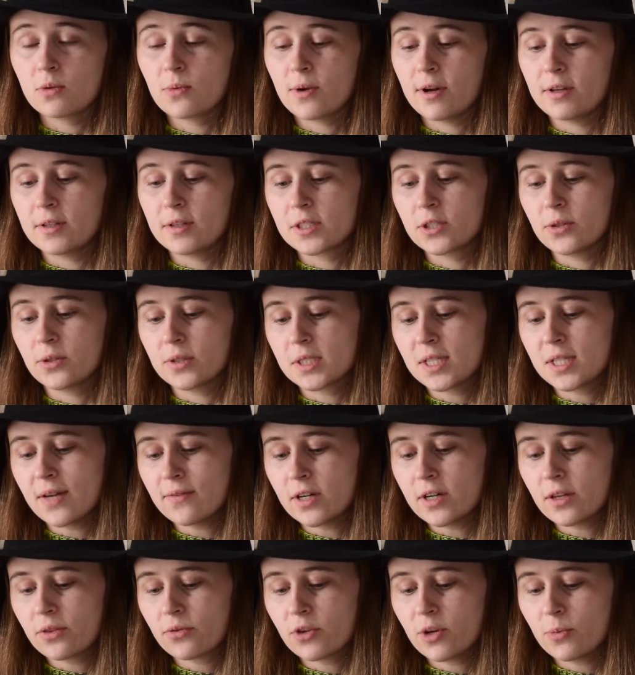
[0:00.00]
one, so it's
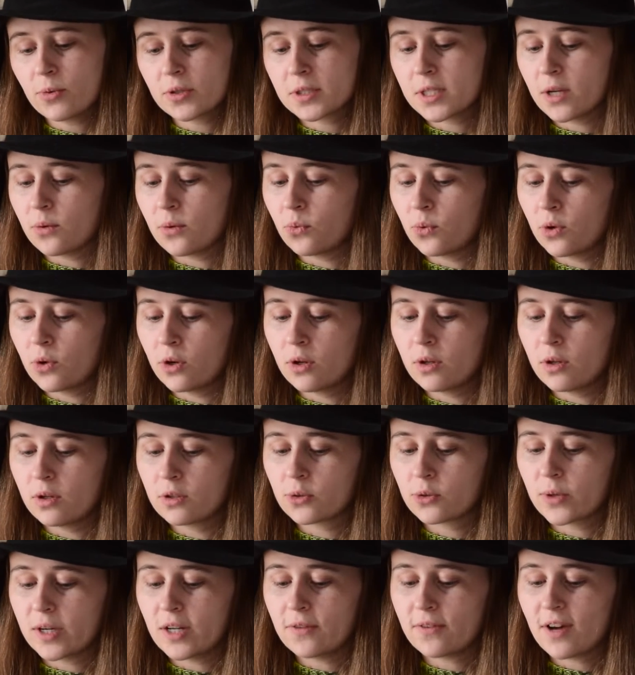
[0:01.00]
73% wool,
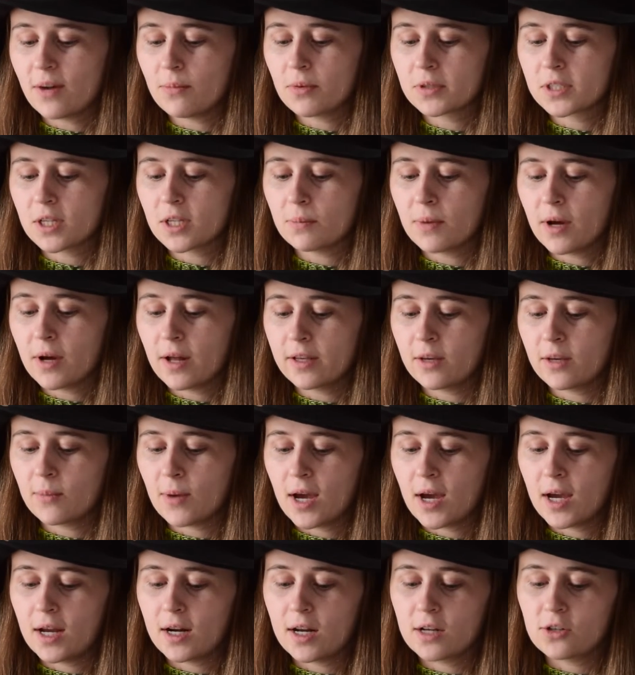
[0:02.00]
25%
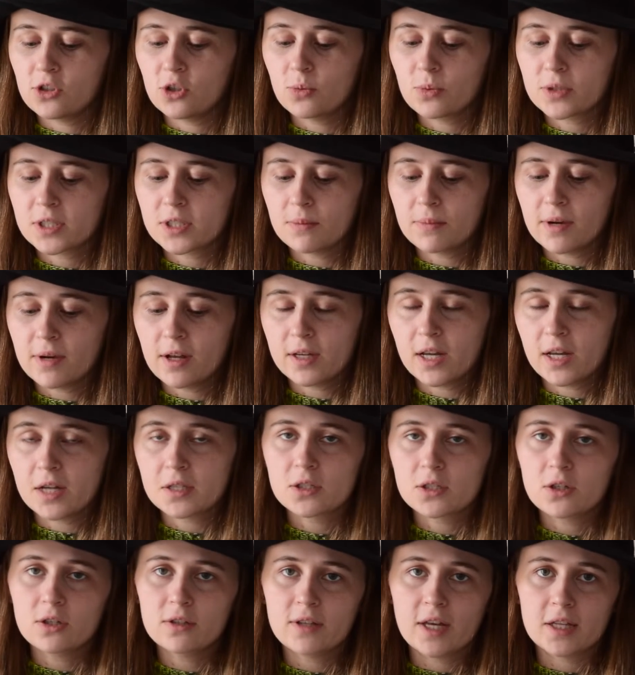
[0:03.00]
polyamide, and 2%
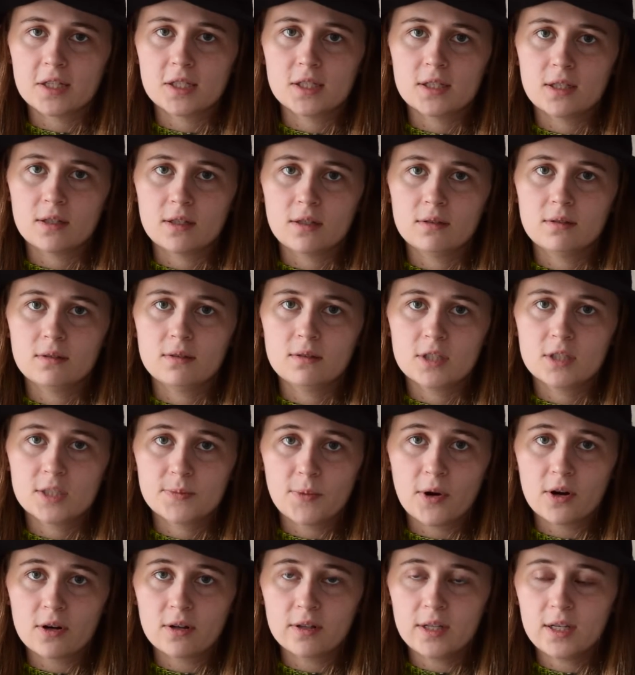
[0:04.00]
polyester. That's the
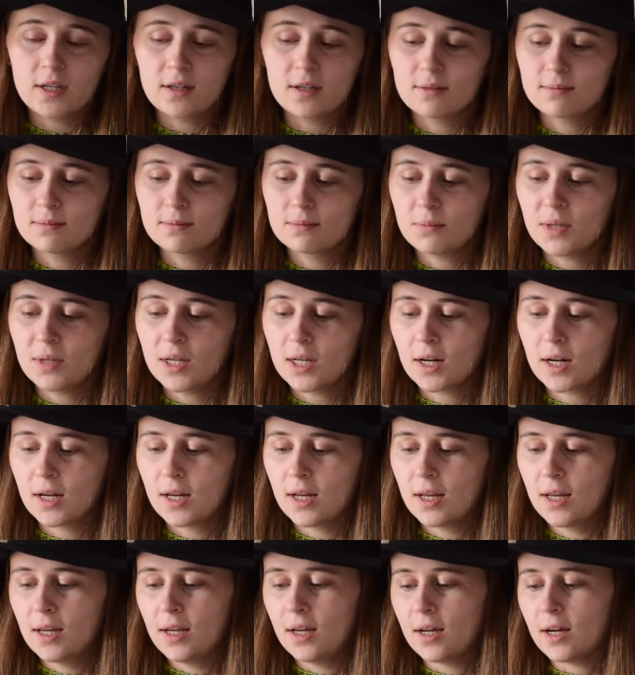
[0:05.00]
sparkly bit.
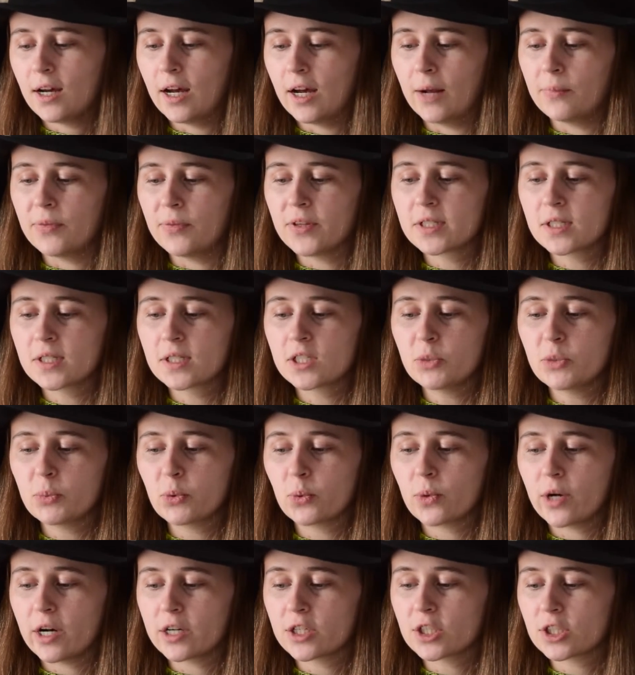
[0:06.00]
This is
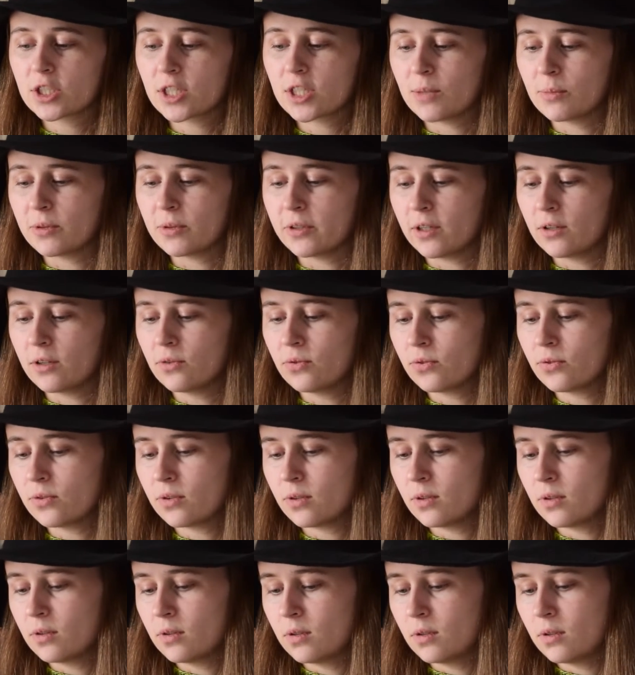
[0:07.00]
superwash, I believe.
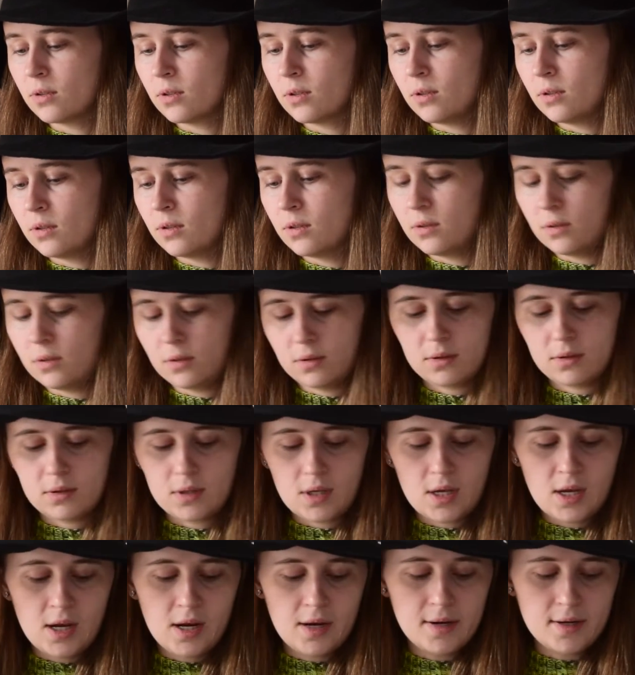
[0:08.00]

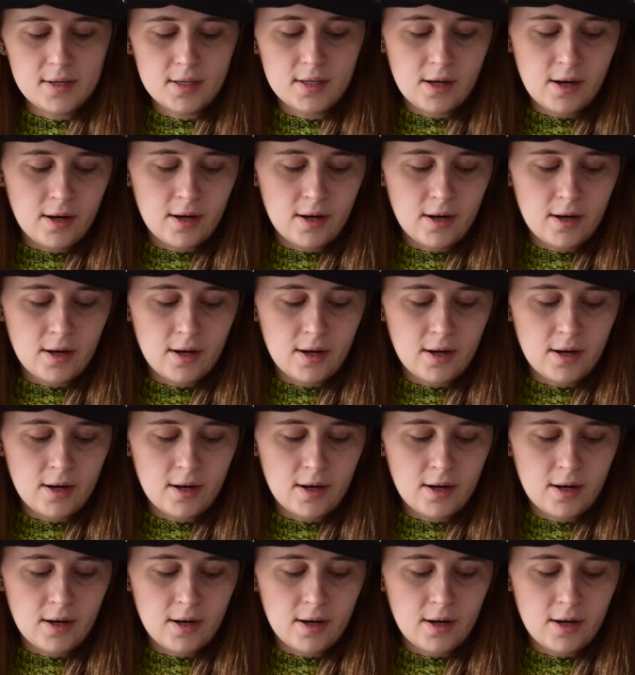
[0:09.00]
And